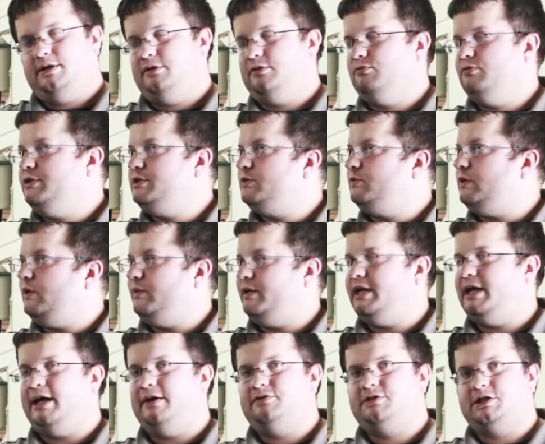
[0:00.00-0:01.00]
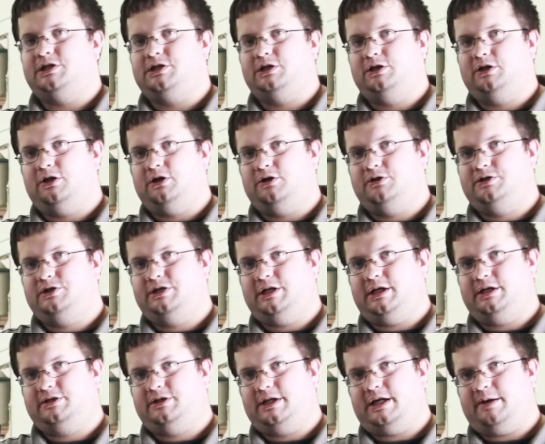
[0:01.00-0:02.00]
The reason why we have such a large
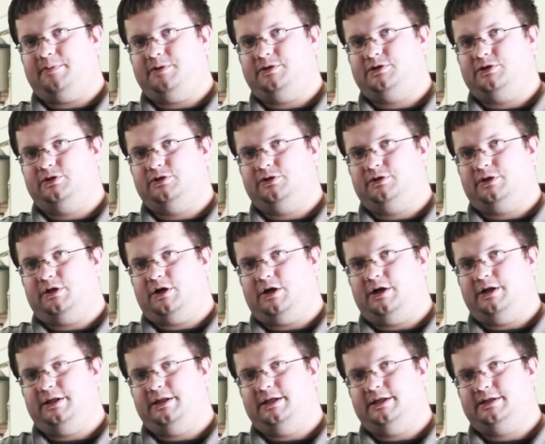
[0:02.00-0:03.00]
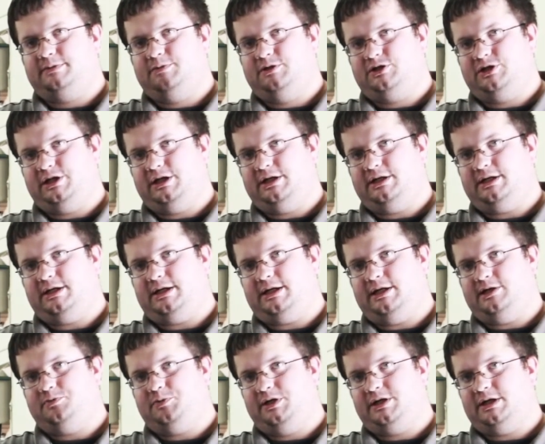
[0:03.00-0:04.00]
nozzle aperture on this machine
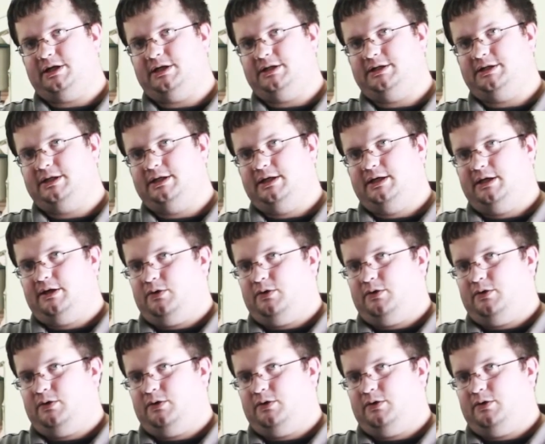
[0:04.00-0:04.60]
is because